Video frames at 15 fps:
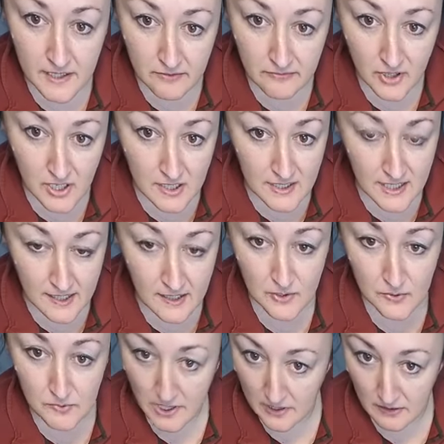Yvonne, I
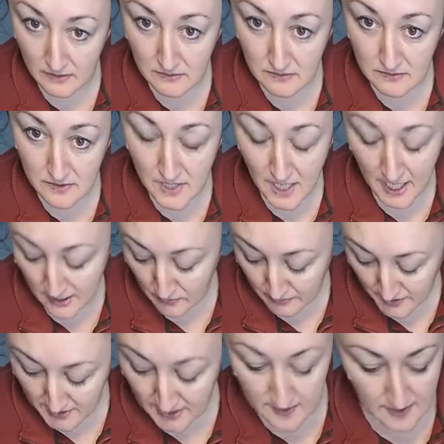don't know. I
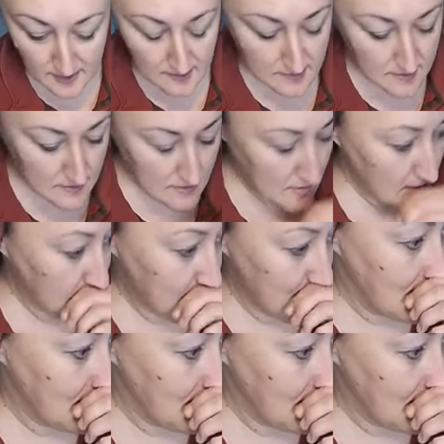don't think it does.